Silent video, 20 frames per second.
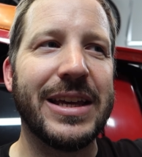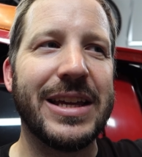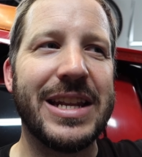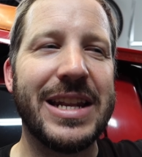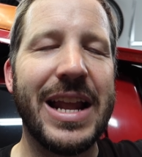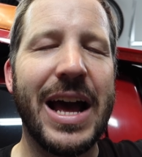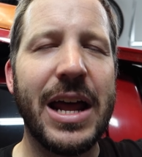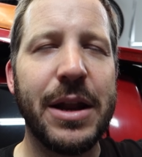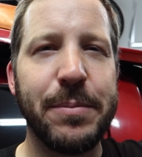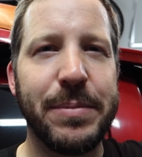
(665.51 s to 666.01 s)

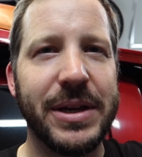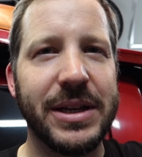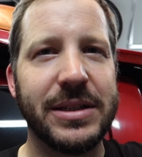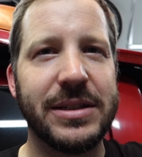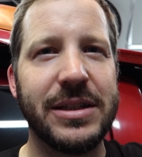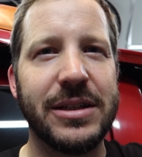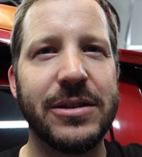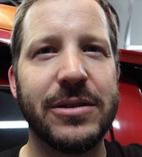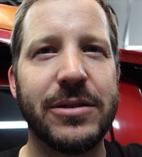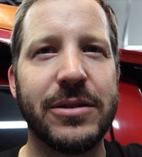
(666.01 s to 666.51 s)
Not a big
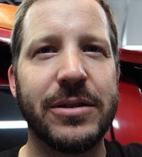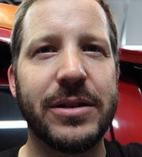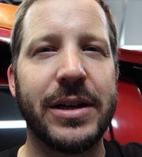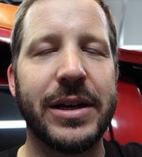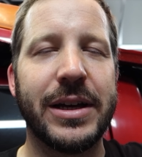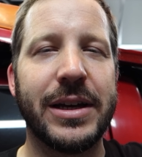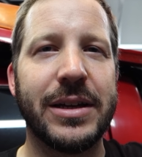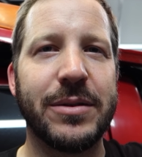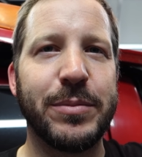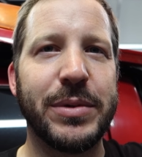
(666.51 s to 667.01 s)

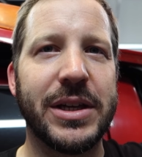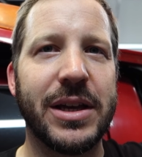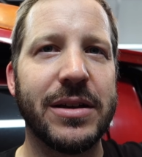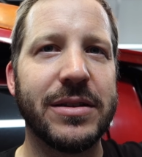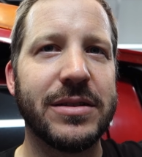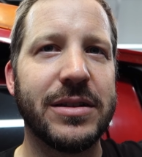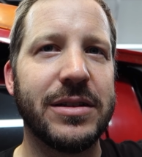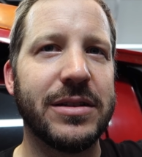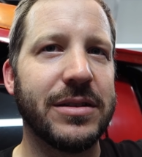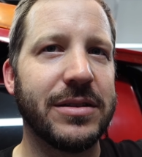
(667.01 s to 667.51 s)
deal
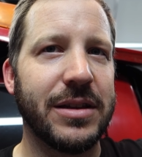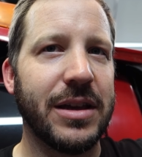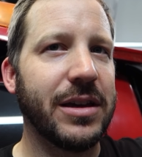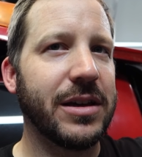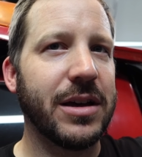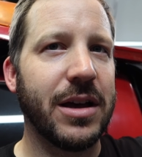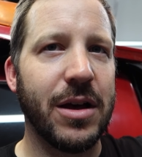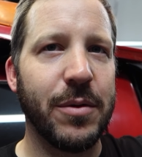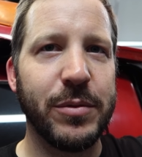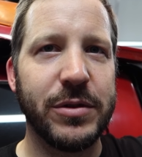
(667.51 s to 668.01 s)
because it is a
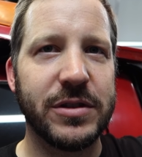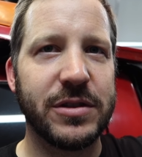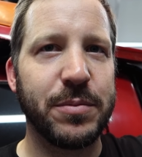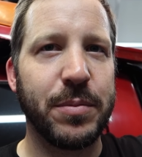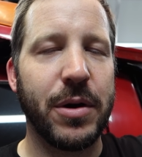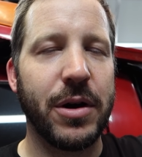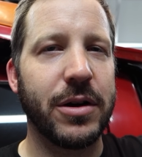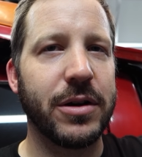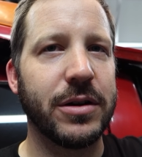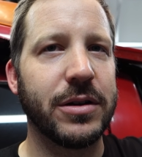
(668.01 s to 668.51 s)
Cummins
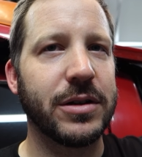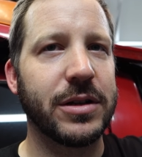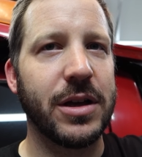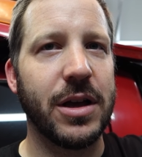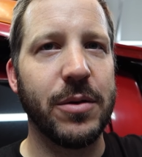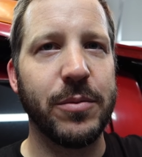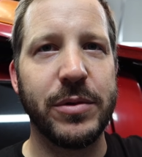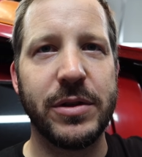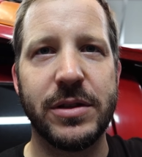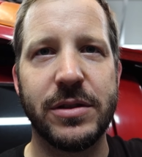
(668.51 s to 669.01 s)
part,
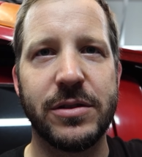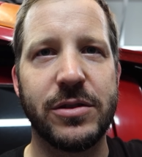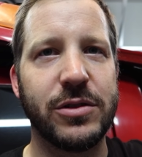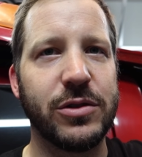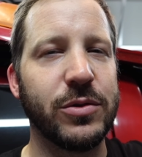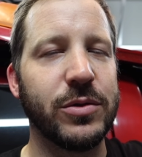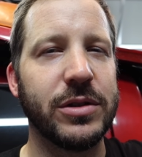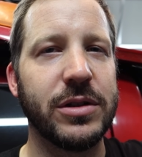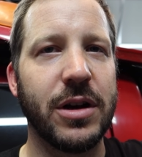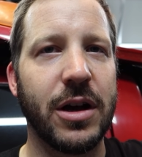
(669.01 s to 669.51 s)
Cummins
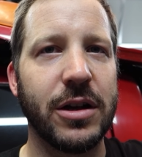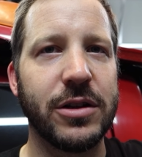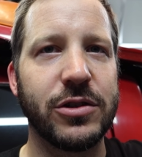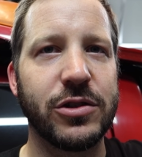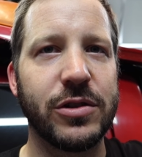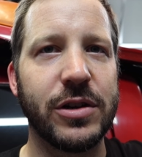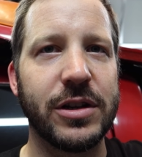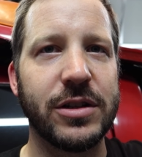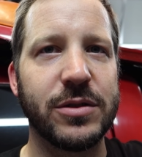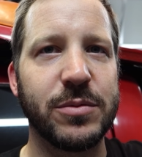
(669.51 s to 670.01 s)
to a Dodge
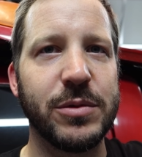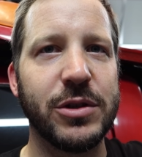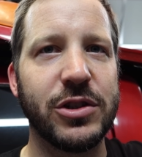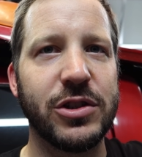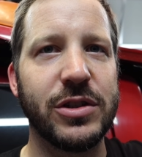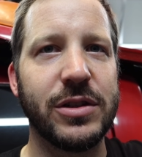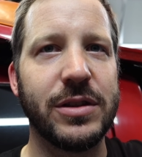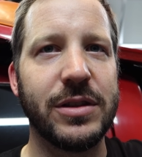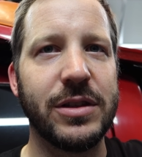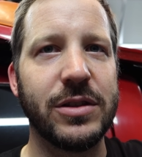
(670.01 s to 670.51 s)

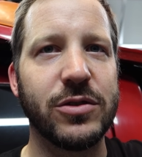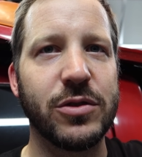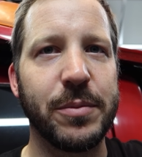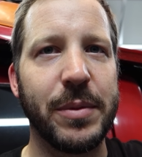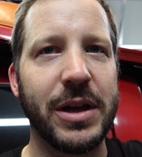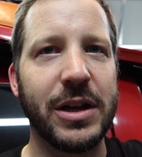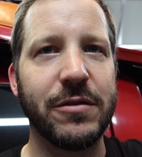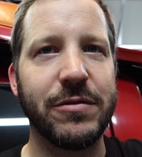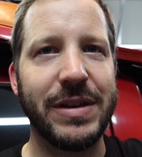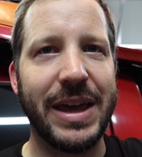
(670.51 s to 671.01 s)
transmission. These are
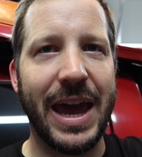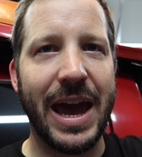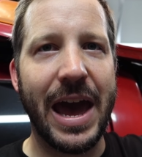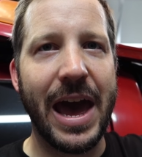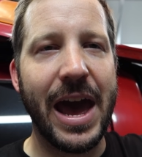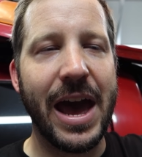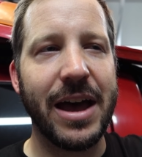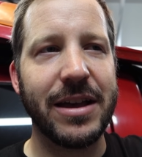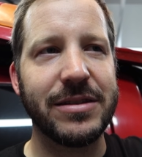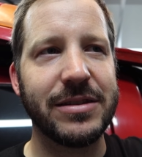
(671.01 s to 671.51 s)
made of
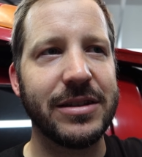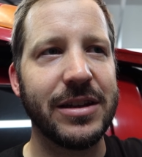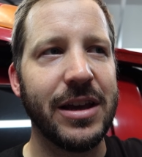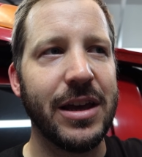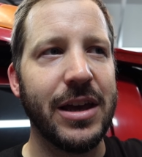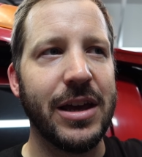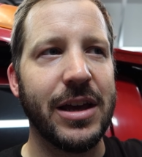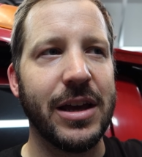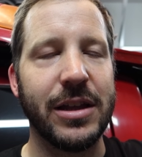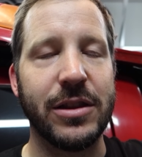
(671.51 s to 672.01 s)
cast
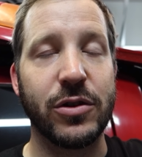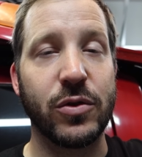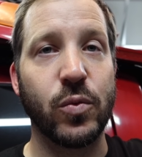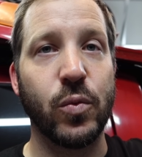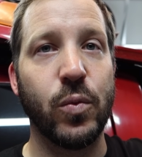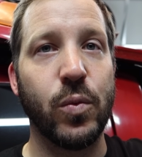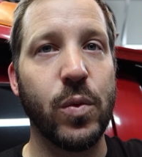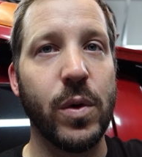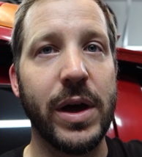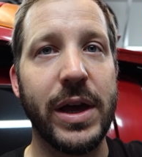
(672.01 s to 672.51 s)
and
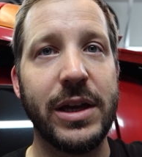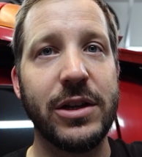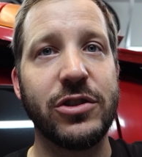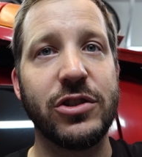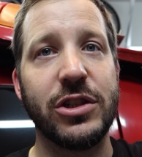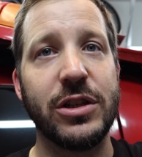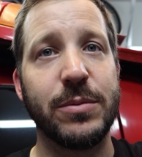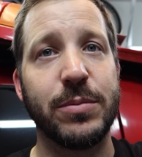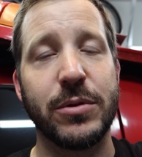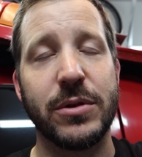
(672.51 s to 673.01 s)
they're way
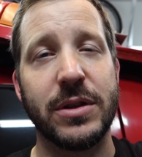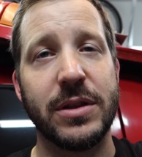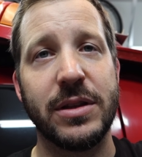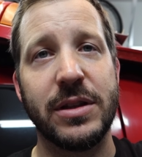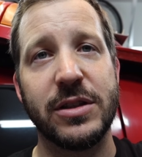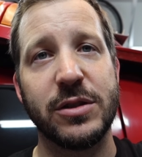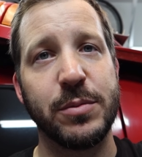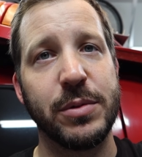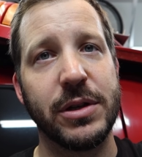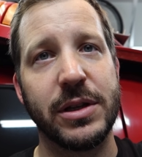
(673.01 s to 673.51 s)
cheaper than
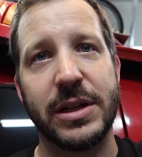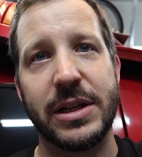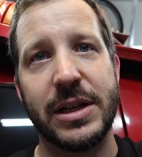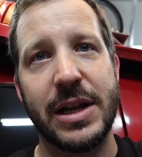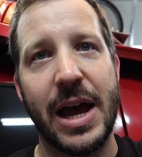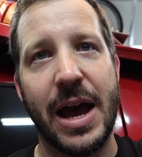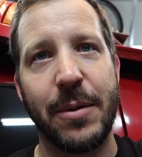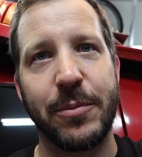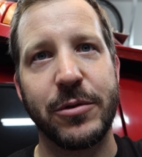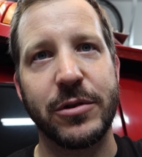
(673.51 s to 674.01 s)
these billet
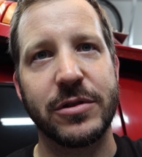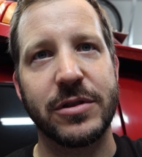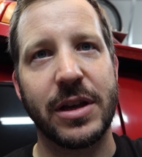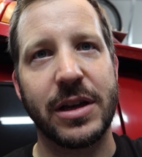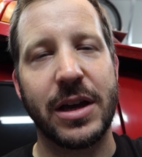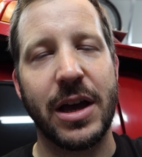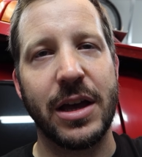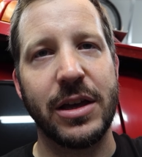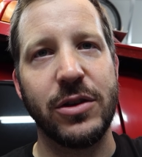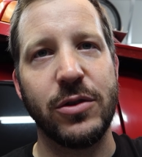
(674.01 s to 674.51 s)
adapters
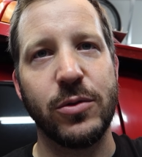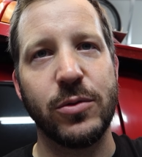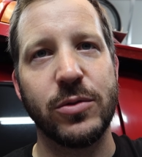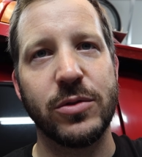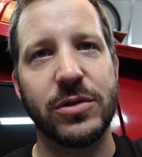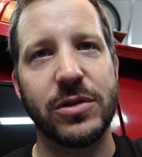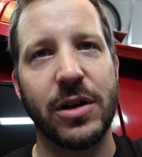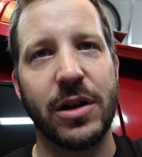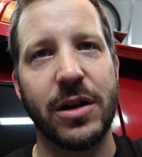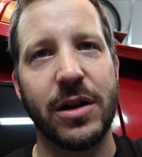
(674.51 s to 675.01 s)
like I
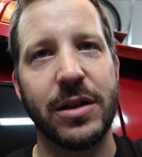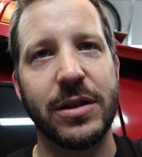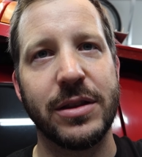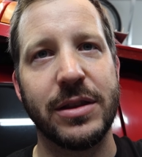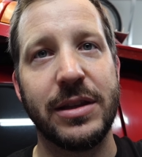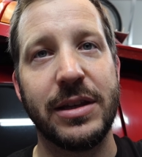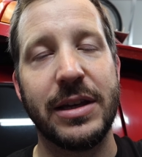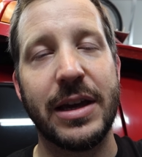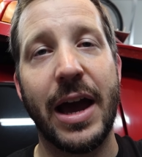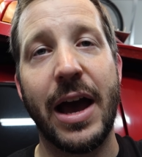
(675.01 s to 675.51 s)
used on
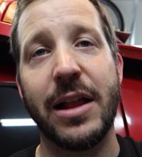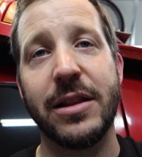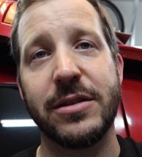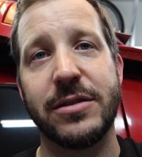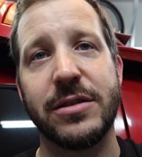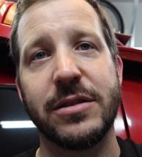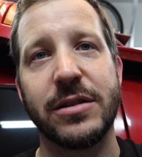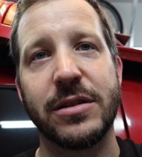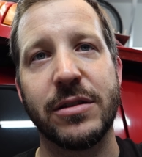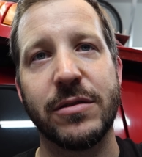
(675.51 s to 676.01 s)
the
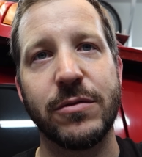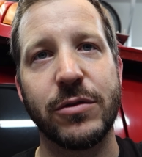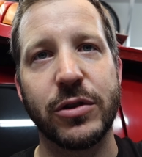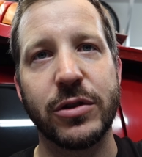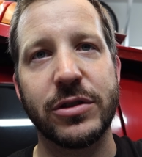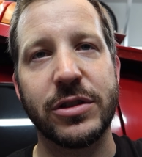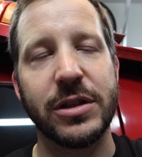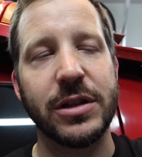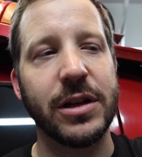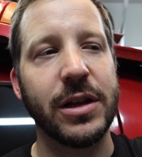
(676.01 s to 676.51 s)
Allison
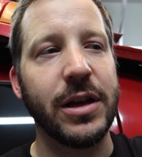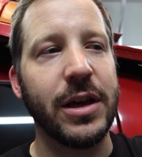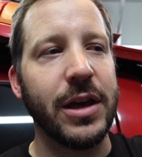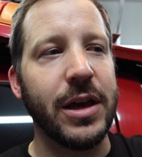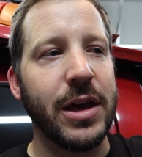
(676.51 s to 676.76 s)
conversion.